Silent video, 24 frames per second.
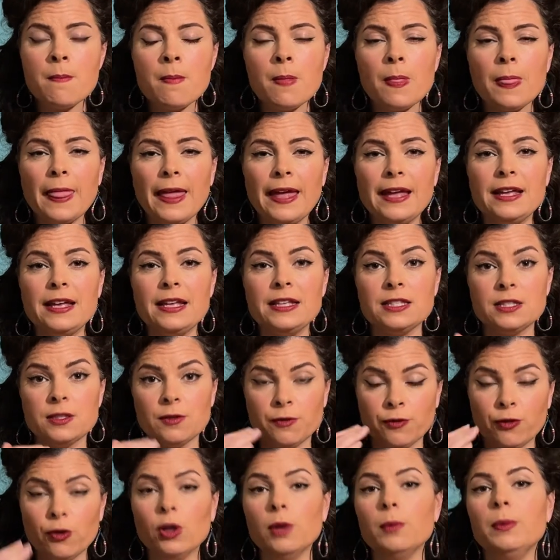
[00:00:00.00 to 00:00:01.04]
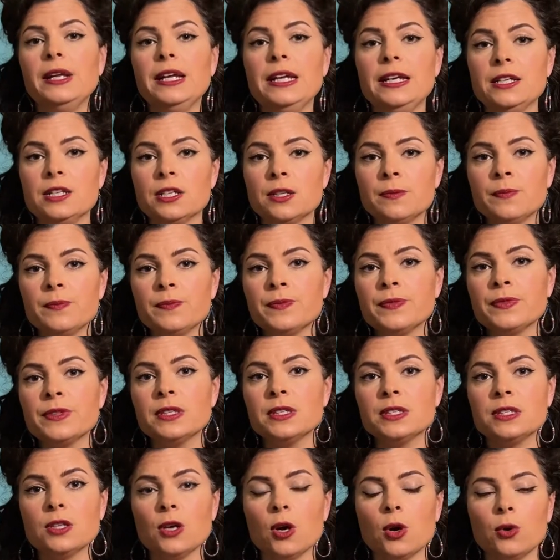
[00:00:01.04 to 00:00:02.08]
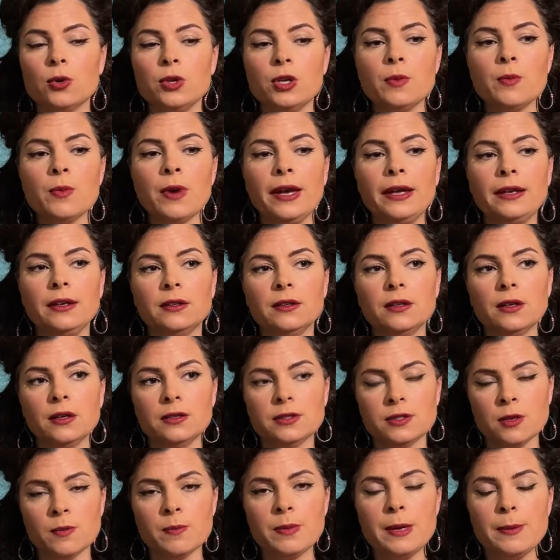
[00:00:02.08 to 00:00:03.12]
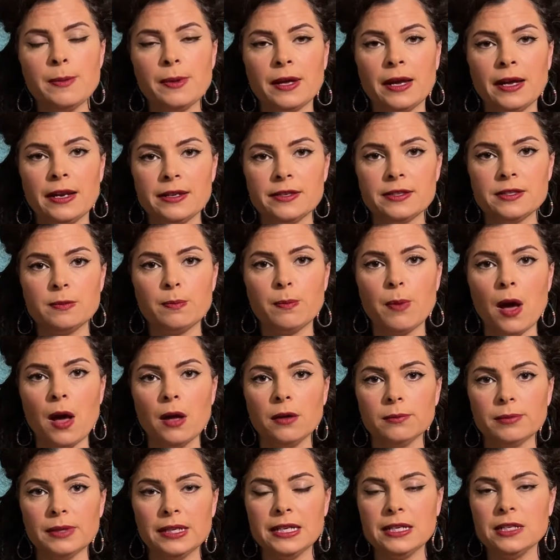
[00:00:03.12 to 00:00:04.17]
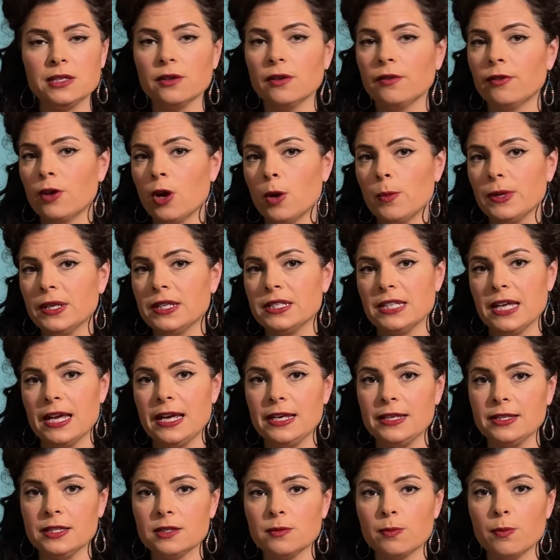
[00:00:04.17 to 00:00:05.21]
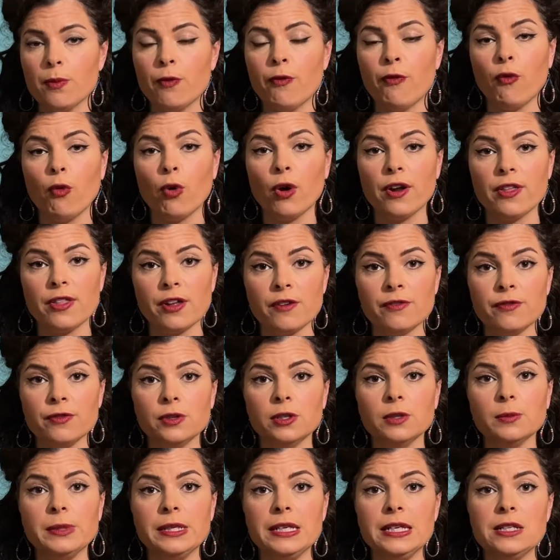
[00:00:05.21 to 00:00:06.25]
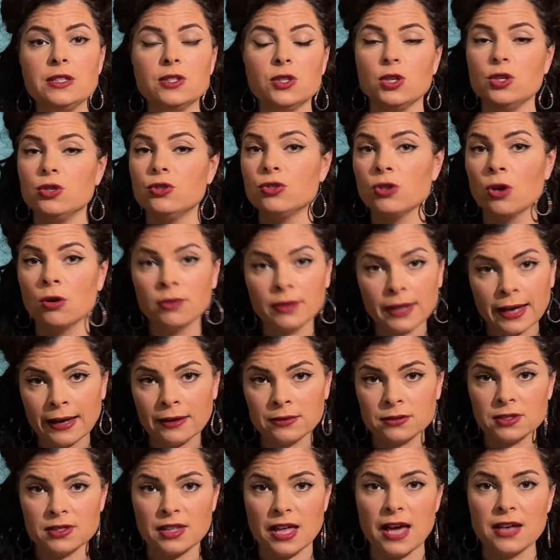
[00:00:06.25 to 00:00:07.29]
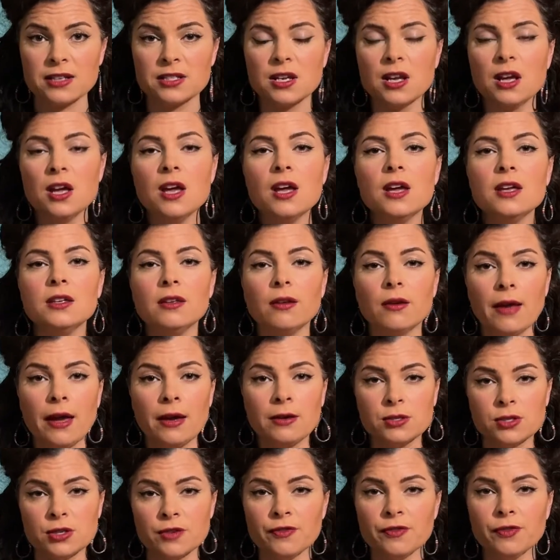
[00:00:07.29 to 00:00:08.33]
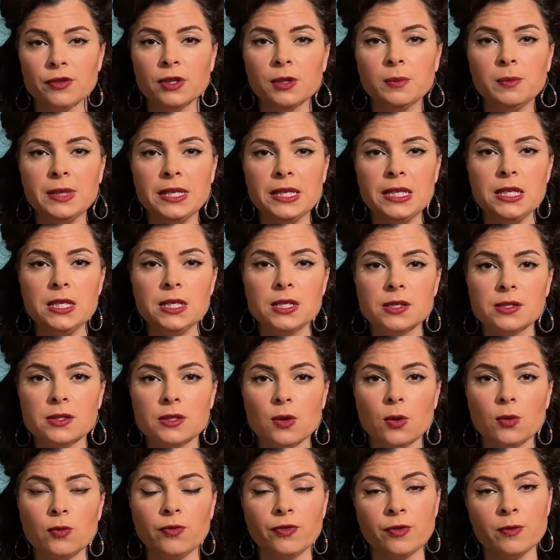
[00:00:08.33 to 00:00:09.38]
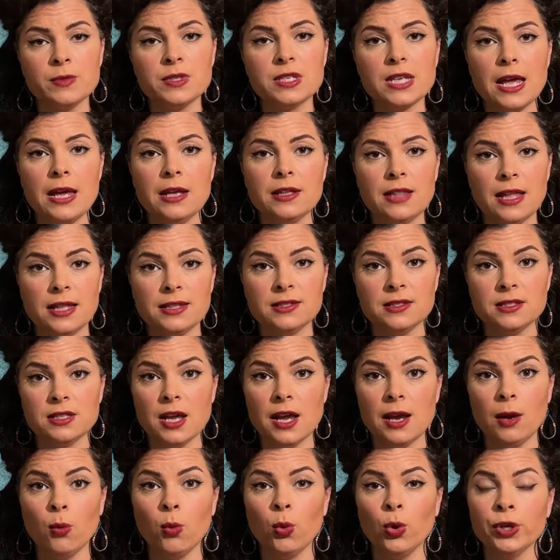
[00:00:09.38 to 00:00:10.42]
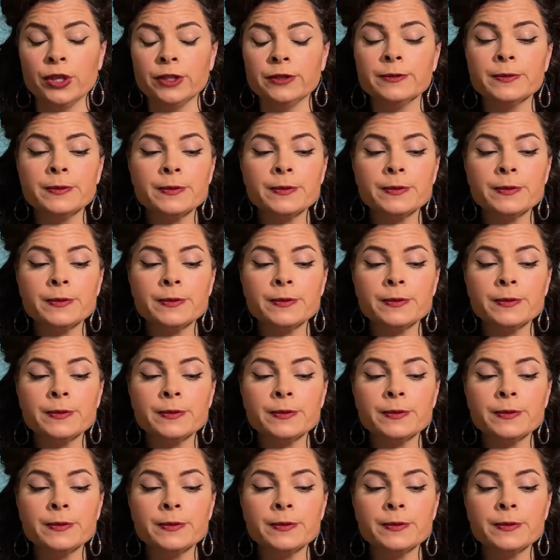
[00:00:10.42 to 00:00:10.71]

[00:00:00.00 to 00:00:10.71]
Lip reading: it's the full bleed. So some people kind of spot bleed a couple of days before their full bleed. So you don't count that. You count your full bleed. So that's day 1.